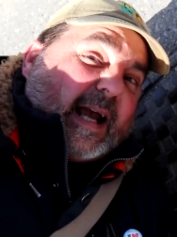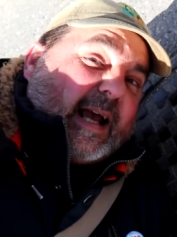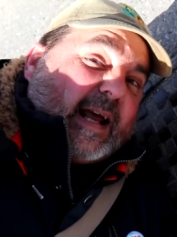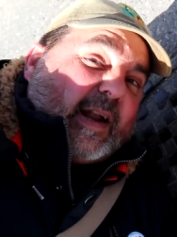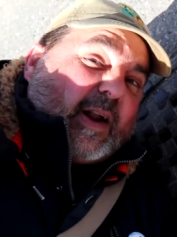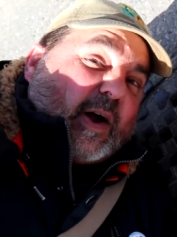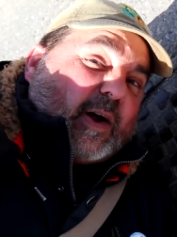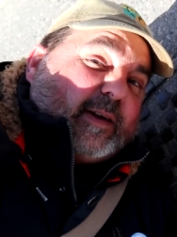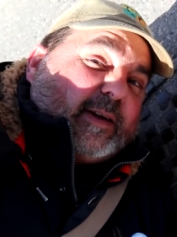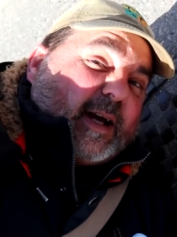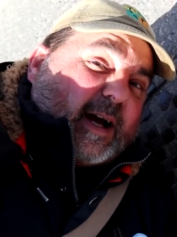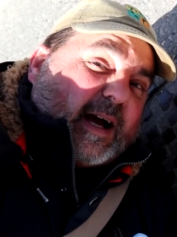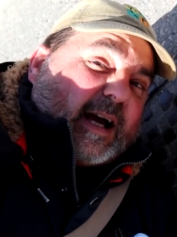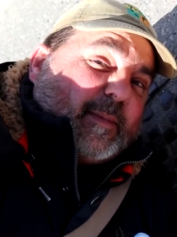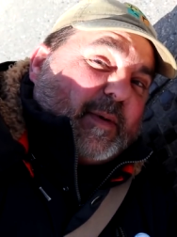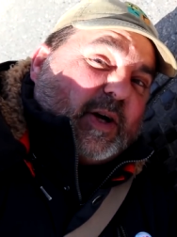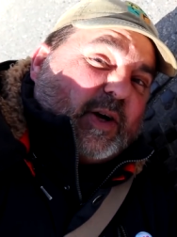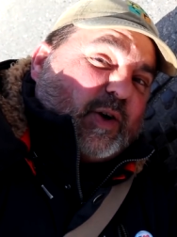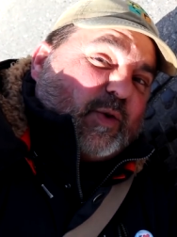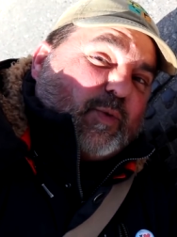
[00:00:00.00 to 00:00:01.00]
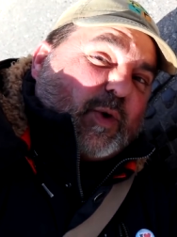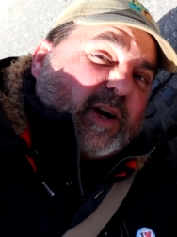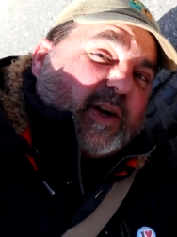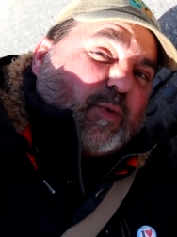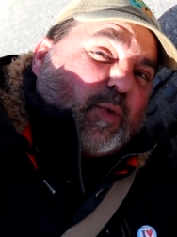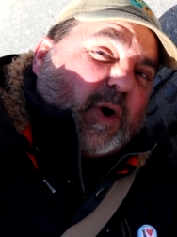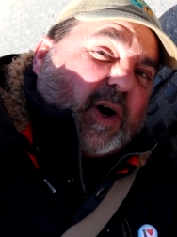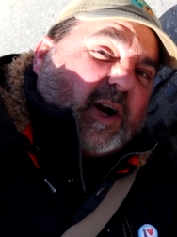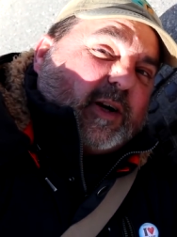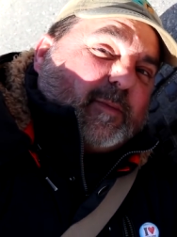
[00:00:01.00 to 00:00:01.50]
And yeah, I'm hearing
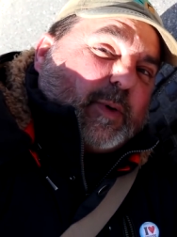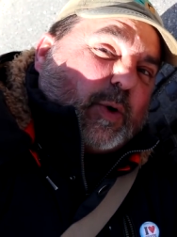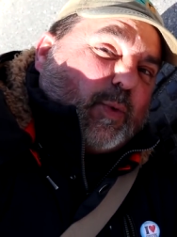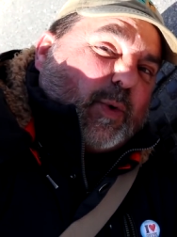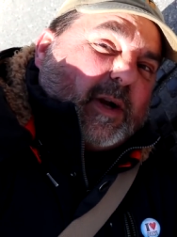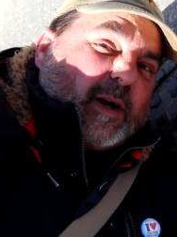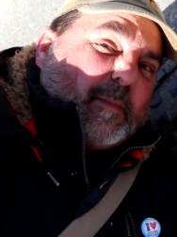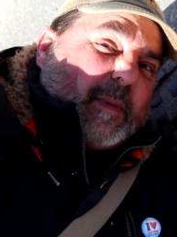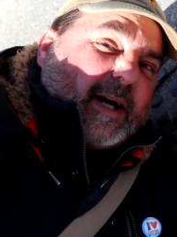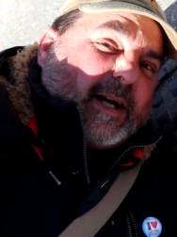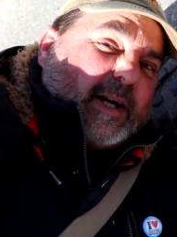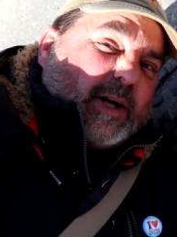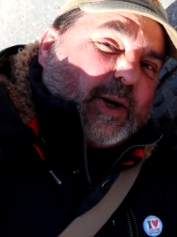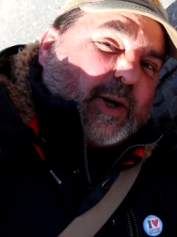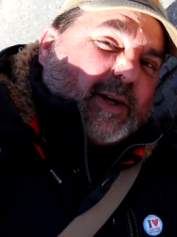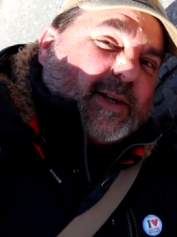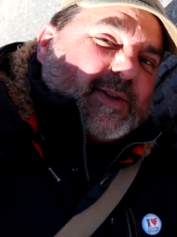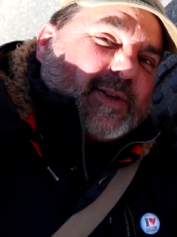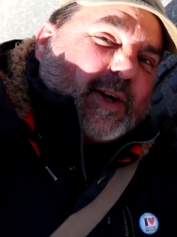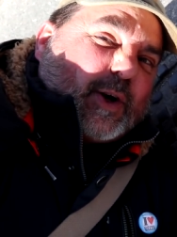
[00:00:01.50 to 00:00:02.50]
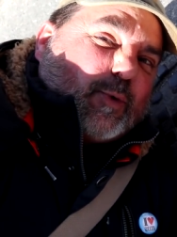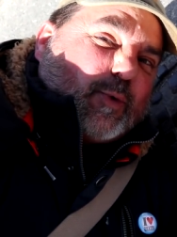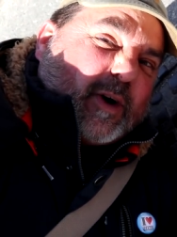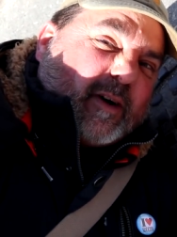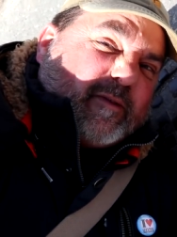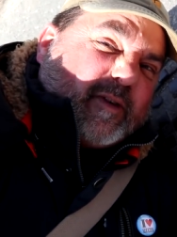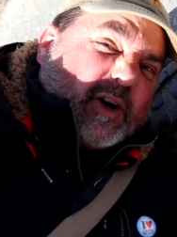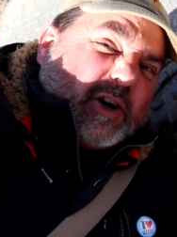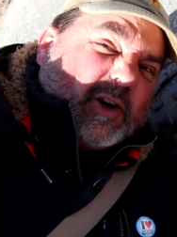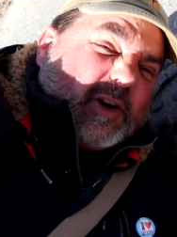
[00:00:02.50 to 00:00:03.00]
running water, but what am I hearing? Is it a
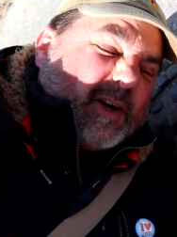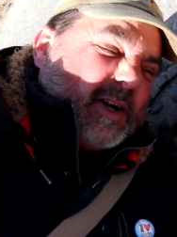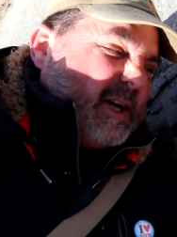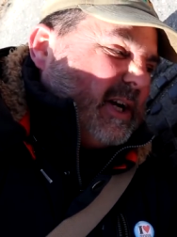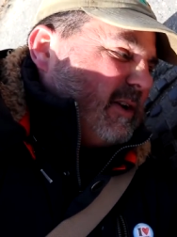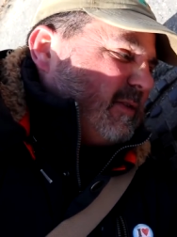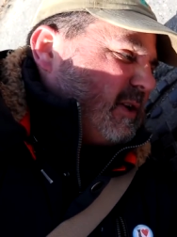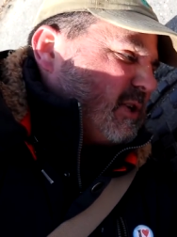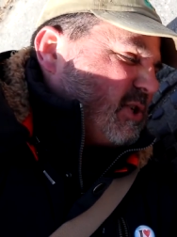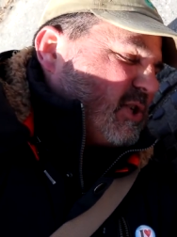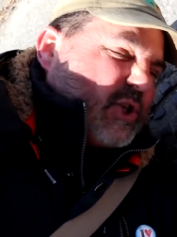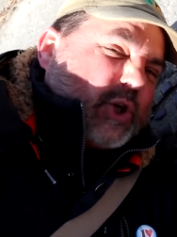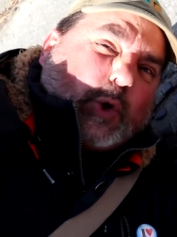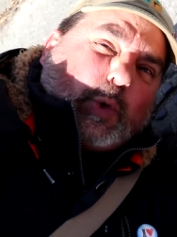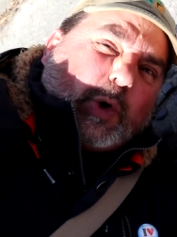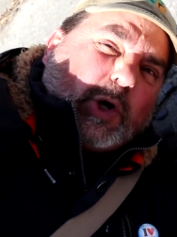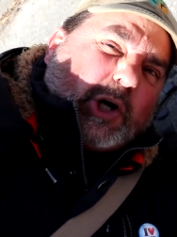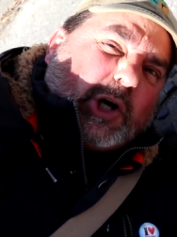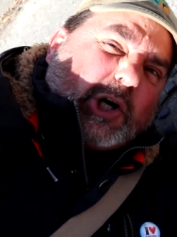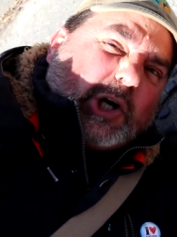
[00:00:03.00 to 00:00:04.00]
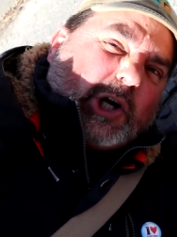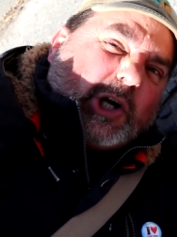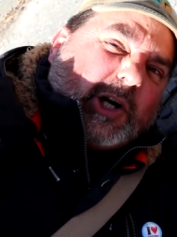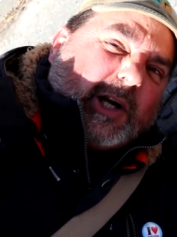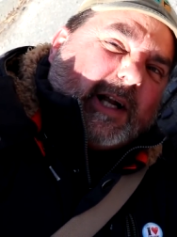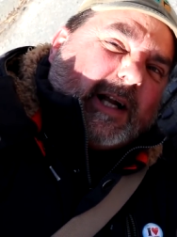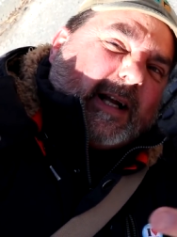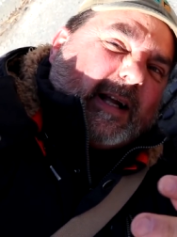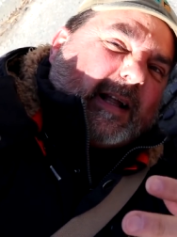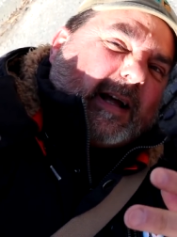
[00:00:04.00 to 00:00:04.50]
river? The sewer?
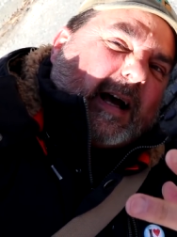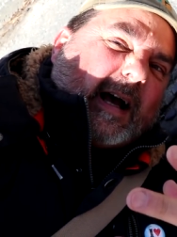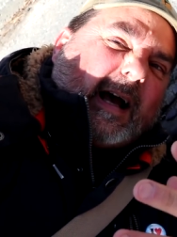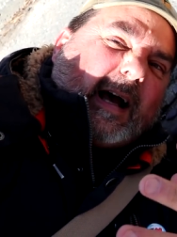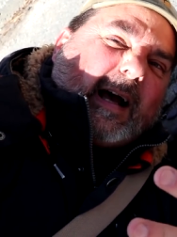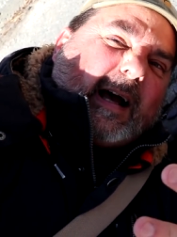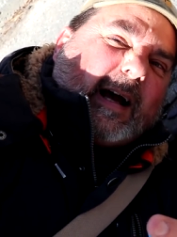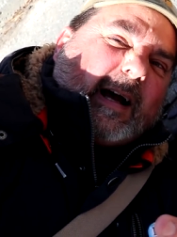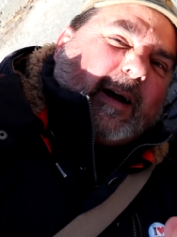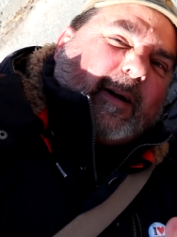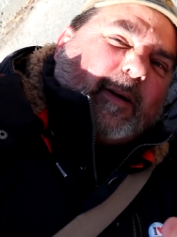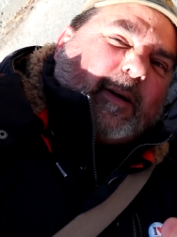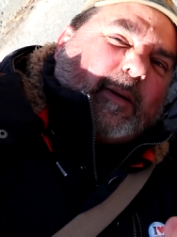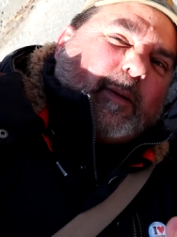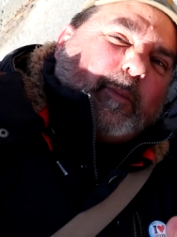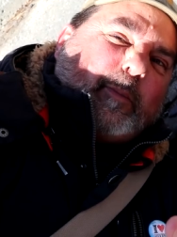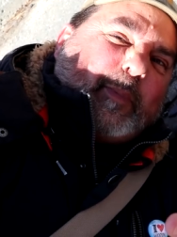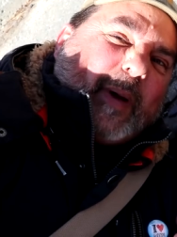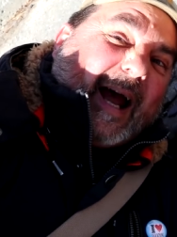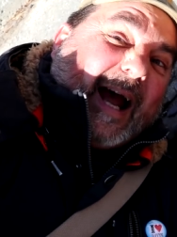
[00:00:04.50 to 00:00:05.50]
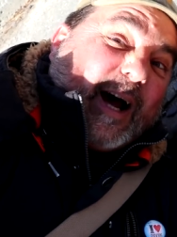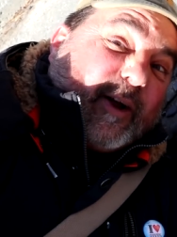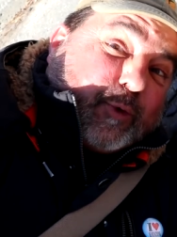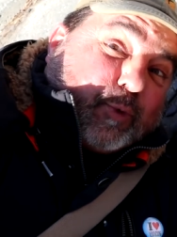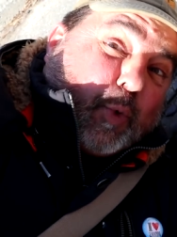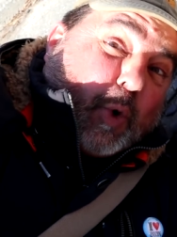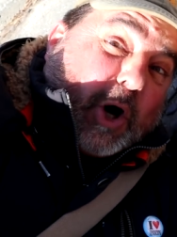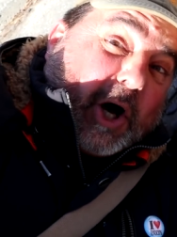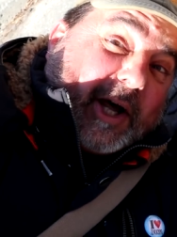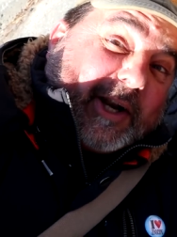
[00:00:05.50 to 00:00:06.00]

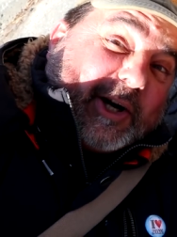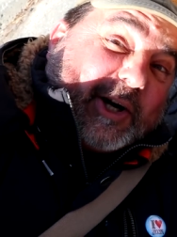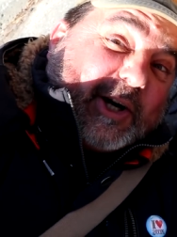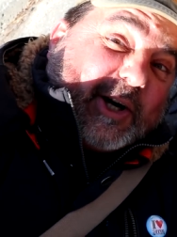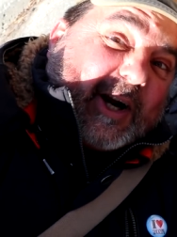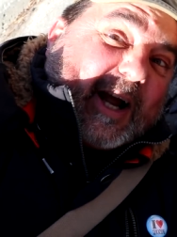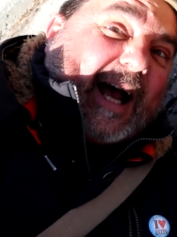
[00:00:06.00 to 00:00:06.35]
Bath water?